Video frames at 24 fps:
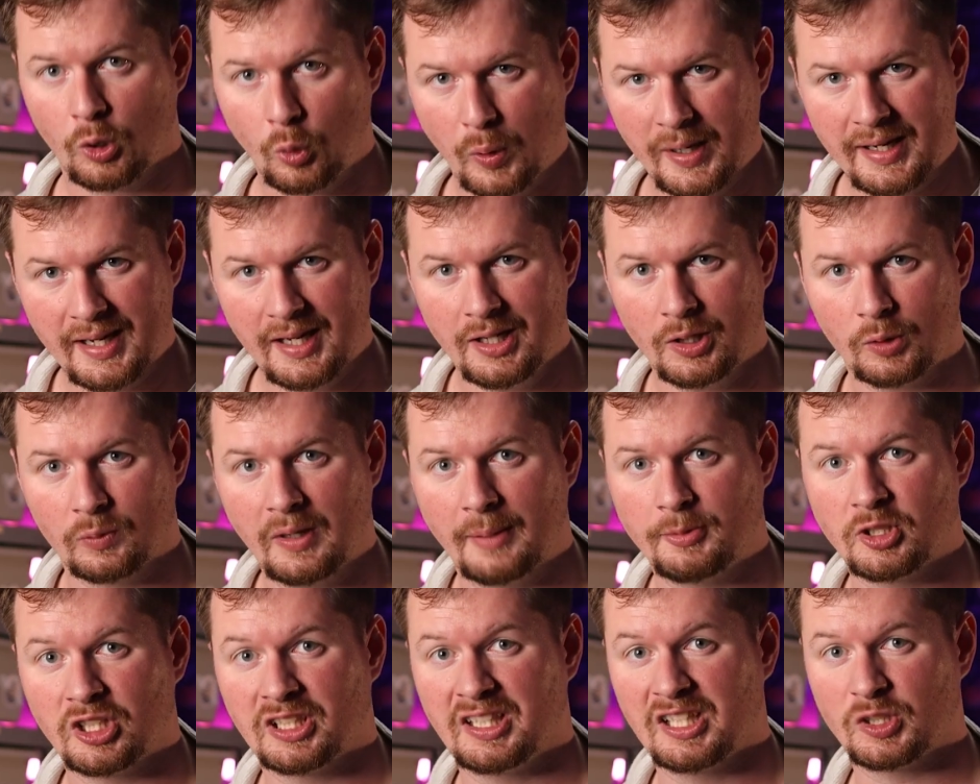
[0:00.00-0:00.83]
Quick
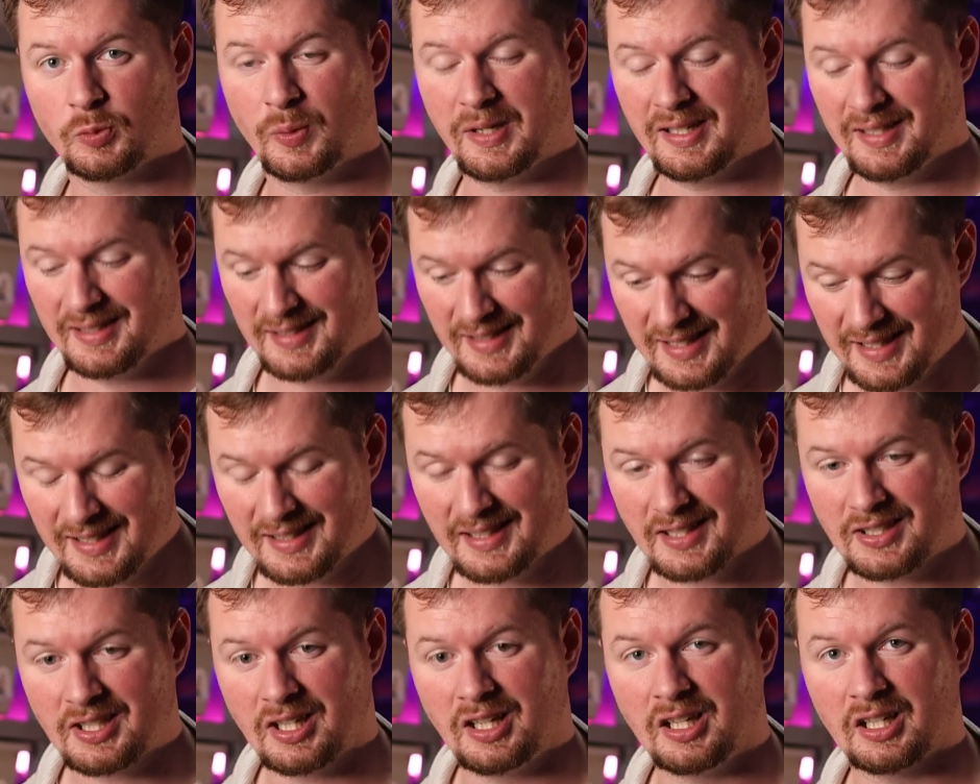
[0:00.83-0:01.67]
interruption because we need
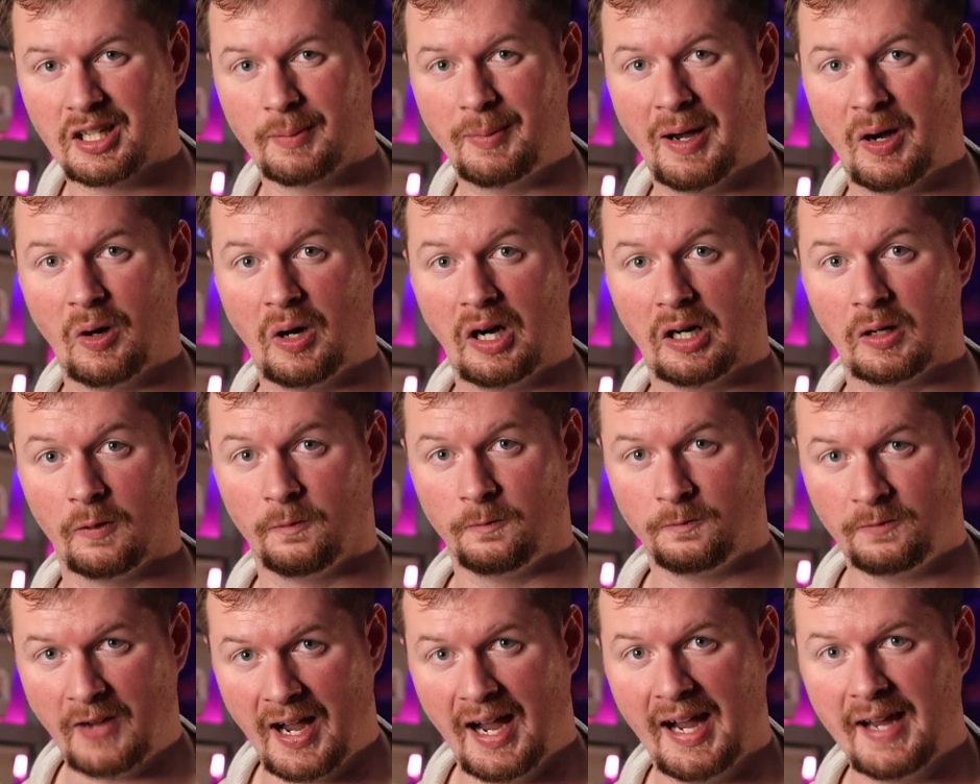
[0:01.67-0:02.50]
to talk about our
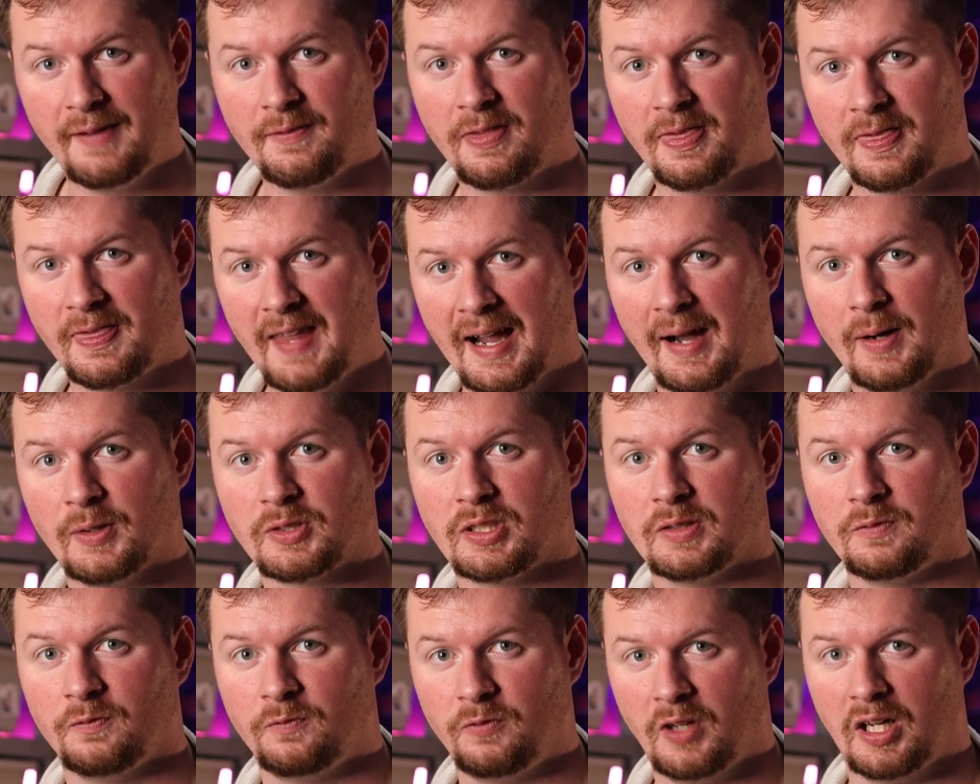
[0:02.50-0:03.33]

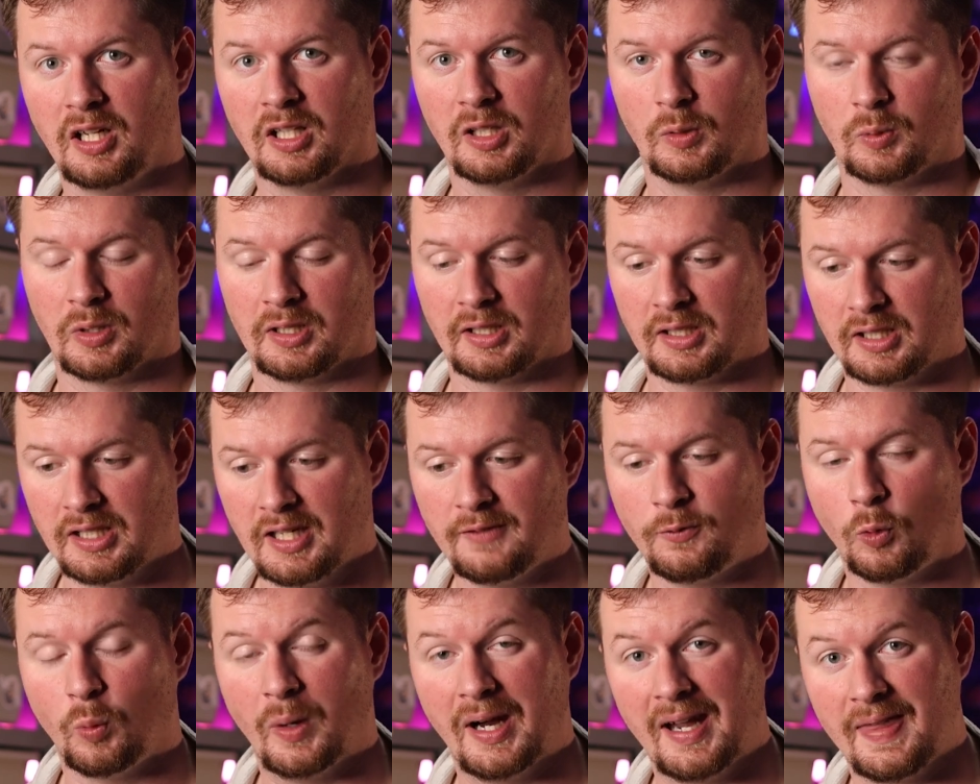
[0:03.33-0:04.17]
5,000 follower
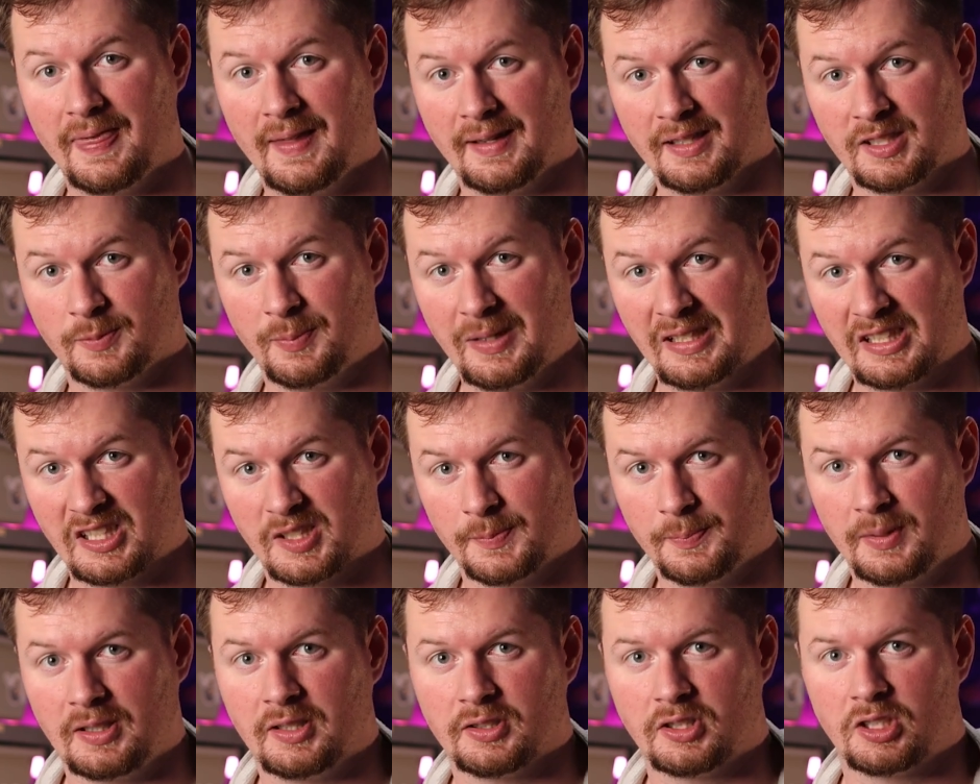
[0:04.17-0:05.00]
giveaway that is being
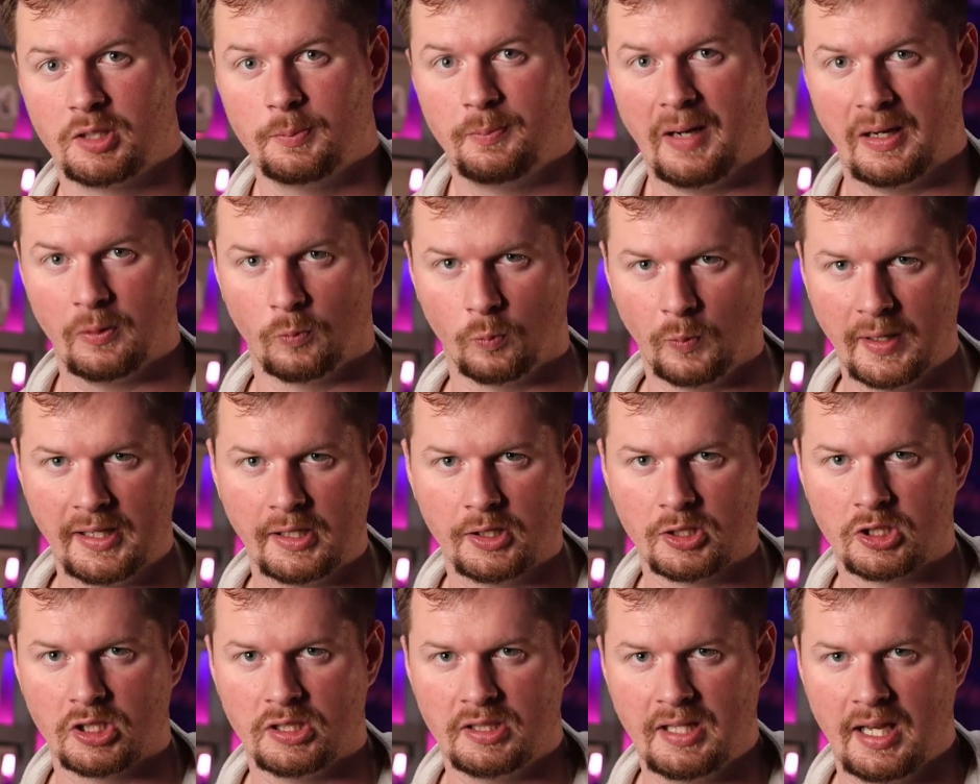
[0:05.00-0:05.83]
sponsored by
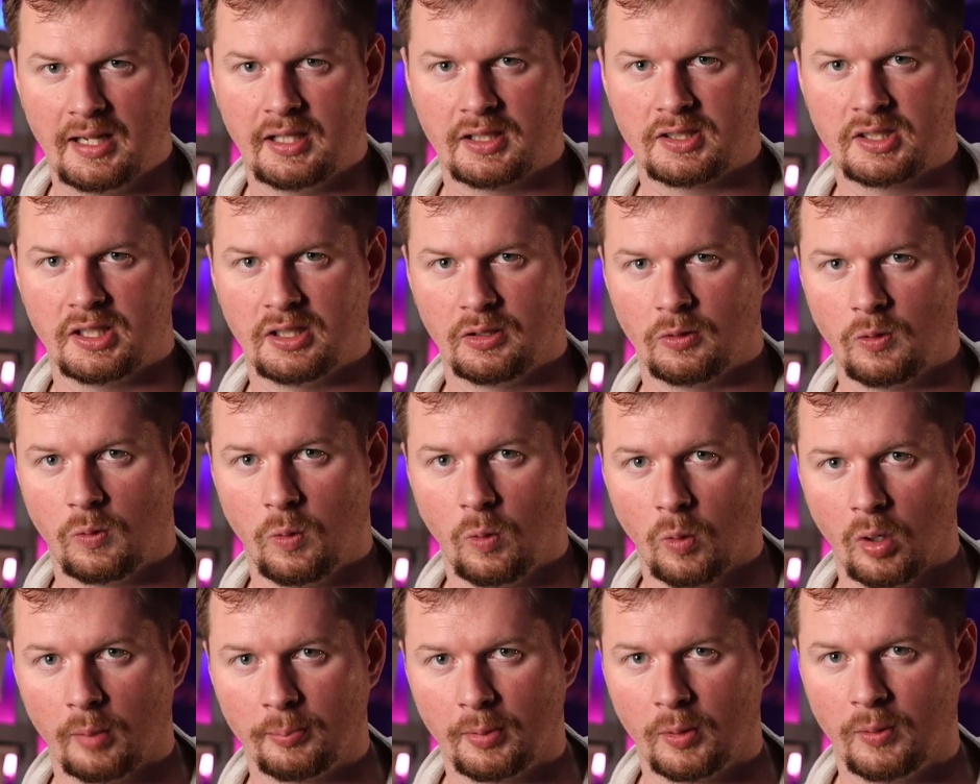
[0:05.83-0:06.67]
Rare Genetics
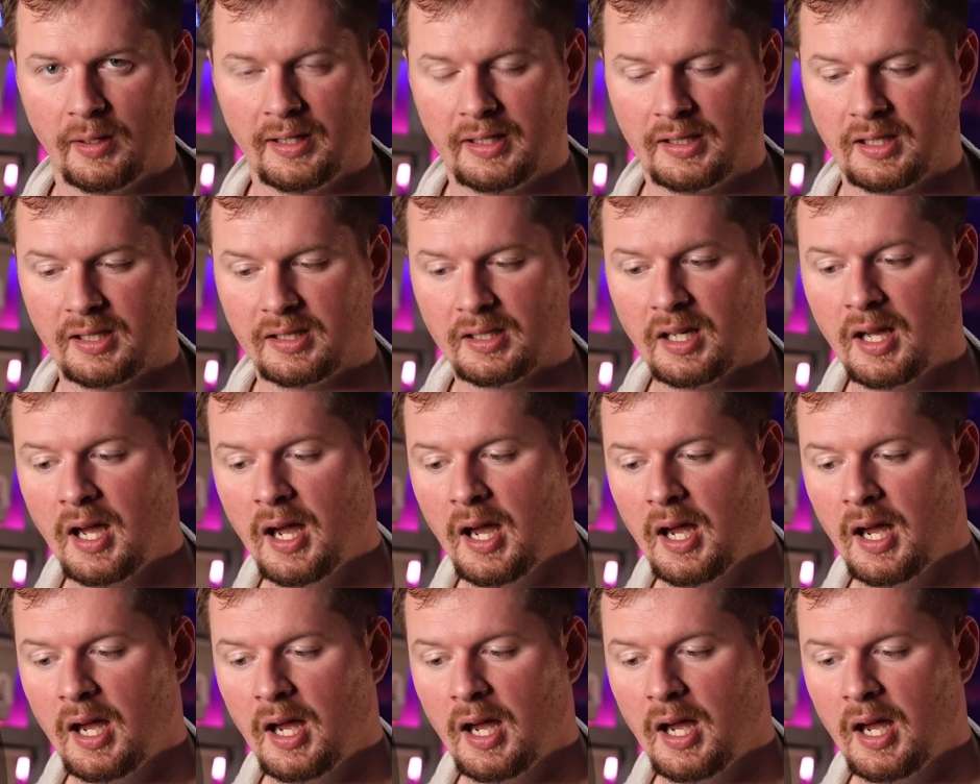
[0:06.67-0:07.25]
Incorporated.